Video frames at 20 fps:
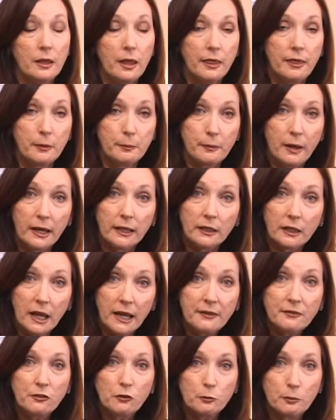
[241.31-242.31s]
that my
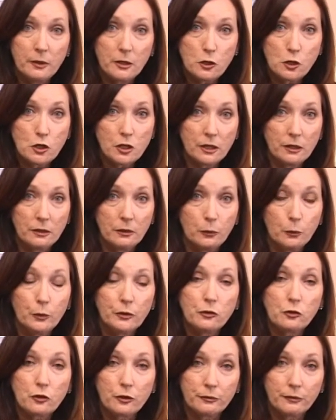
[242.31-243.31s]
life's mission
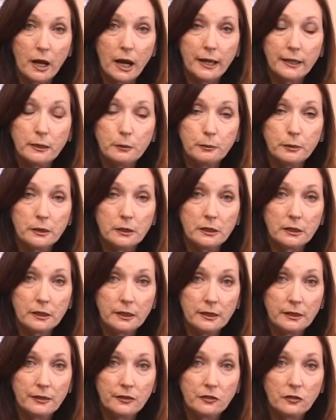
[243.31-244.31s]
was to write a
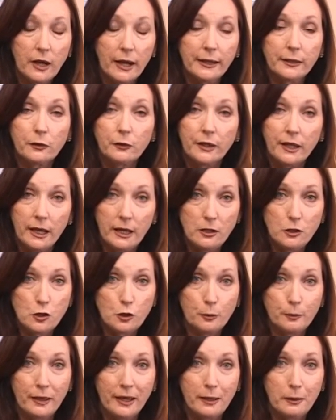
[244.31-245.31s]
book titled
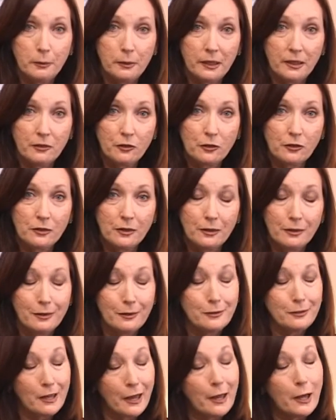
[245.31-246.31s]
Angel Babies
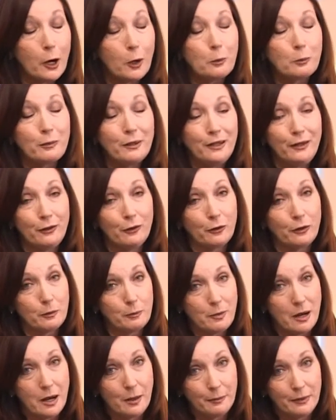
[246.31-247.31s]
to help heal the
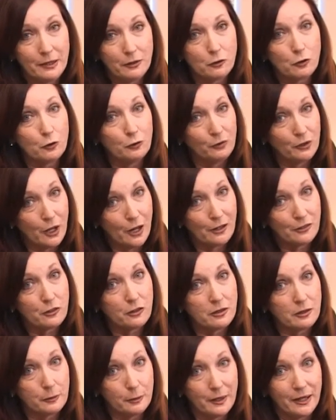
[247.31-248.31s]
mommies who've
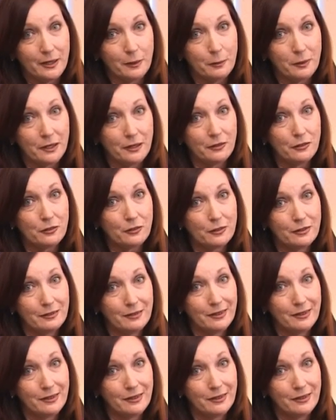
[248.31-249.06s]
lost their babies.